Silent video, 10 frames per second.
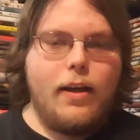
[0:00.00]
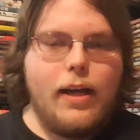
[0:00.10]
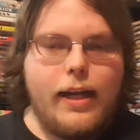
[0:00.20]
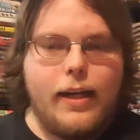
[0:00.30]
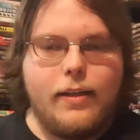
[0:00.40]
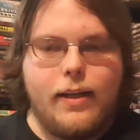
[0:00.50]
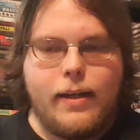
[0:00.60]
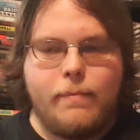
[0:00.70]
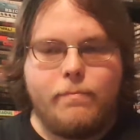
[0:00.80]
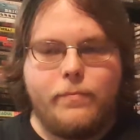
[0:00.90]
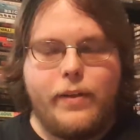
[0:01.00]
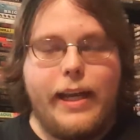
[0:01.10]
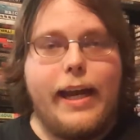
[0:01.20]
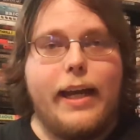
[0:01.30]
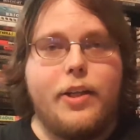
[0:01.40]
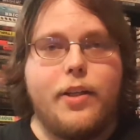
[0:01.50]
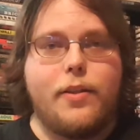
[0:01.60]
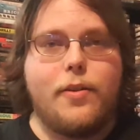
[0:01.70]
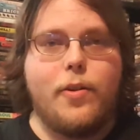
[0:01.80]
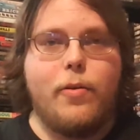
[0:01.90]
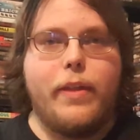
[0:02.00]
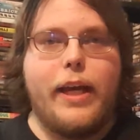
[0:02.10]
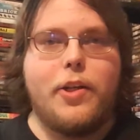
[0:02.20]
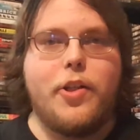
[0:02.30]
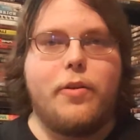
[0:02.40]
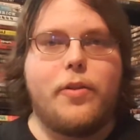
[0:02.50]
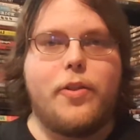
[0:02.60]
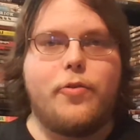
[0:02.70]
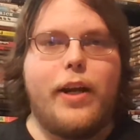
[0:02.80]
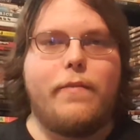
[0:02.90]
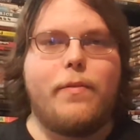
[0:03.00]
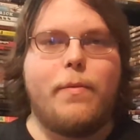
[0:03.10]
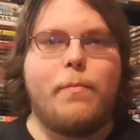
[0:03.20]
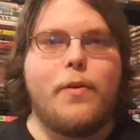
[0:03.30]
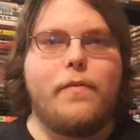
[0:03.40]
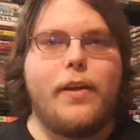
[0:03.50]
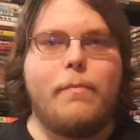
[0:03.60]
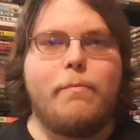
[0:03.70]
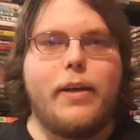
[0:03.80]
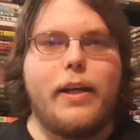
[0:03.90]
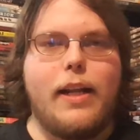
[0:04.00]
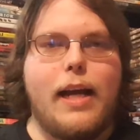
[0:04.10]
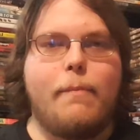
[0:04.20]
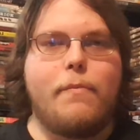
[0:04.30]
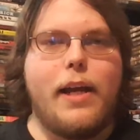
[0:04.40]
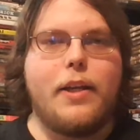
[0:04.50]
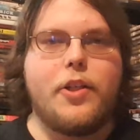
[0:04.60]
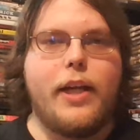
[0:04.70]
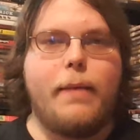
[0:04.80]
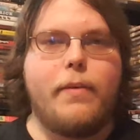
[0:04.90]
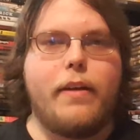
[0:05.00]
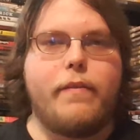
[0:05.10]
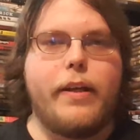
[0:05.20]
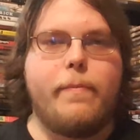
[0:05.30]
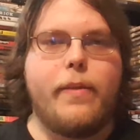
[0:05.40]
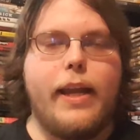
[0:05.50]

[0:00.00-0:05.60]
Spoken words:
And yeah, I just stole that joke straight from the movie, but I'm not ashamed of it.